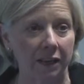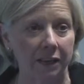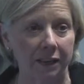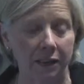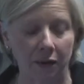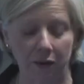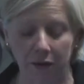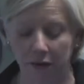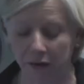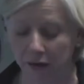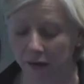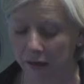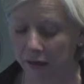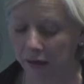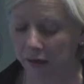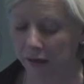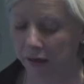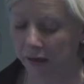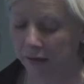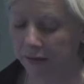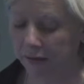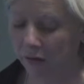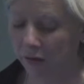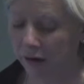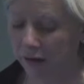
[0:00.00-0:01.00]
So
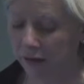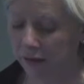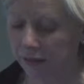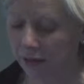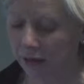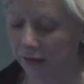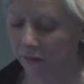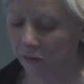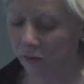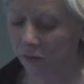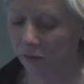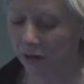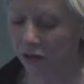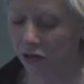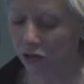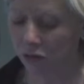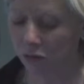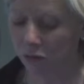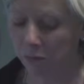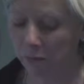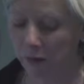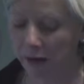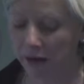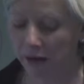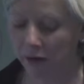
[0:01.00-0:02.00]
it's great to have a regional
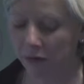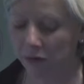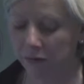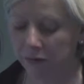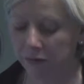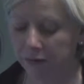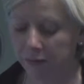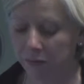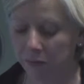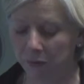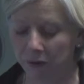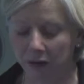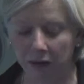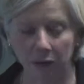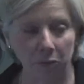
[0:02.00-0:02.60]
partner as well.